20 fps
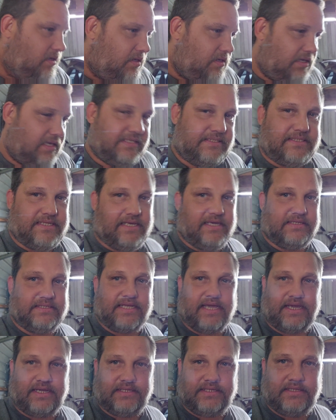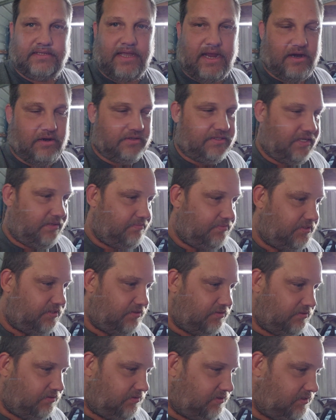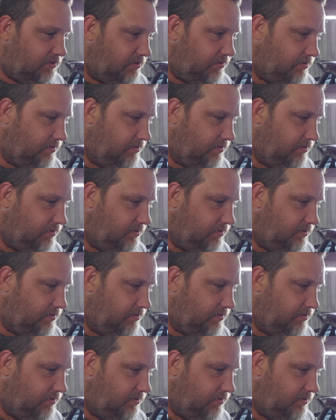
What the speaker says: is the intake air temperatures